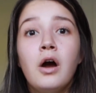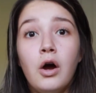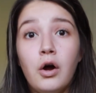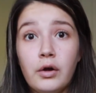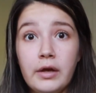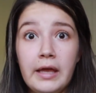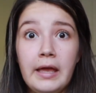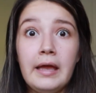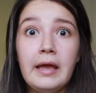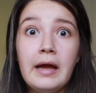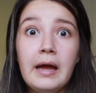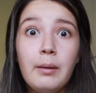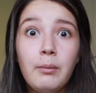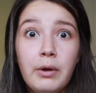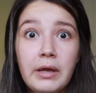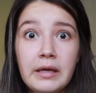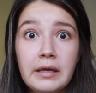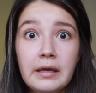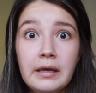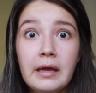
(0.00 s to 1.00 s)
okay, I'm
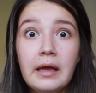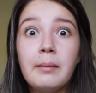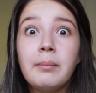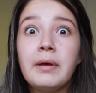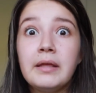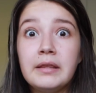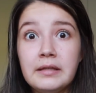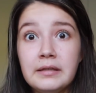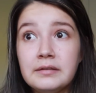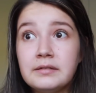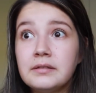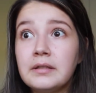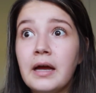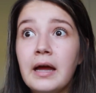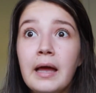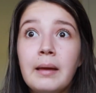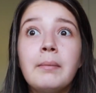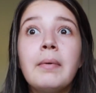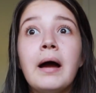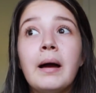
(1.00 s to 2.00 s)
waking up at this
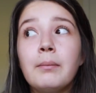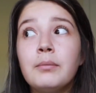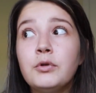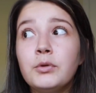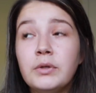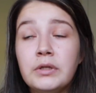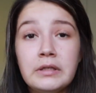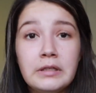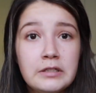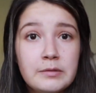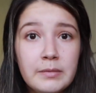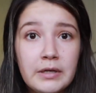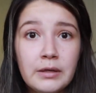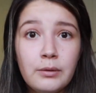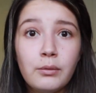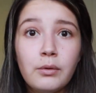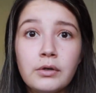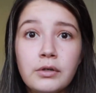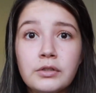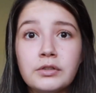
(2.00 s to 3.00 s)
time, I'm doing these
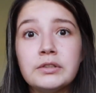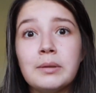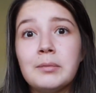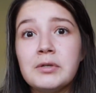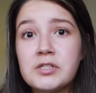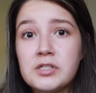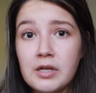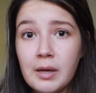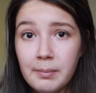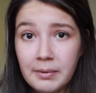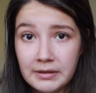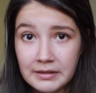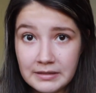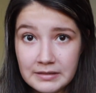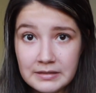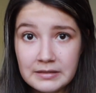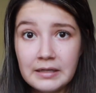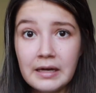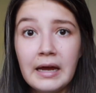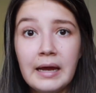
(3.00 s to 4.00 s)
many orders, I'm gonna stop at
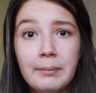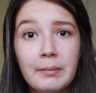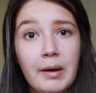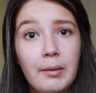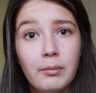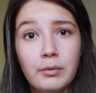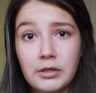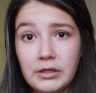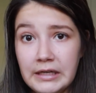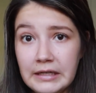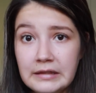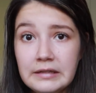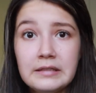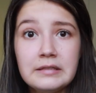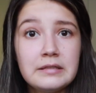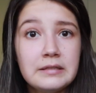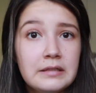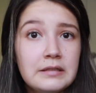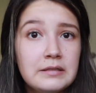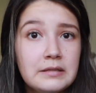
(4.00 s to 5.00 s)
this time, I'm gonna get
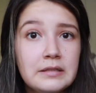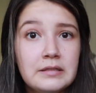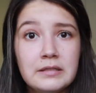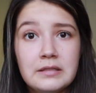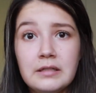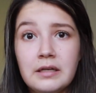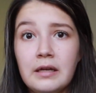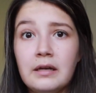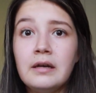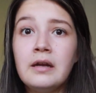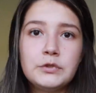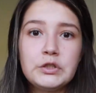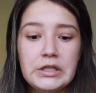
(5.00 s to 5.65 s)
this done.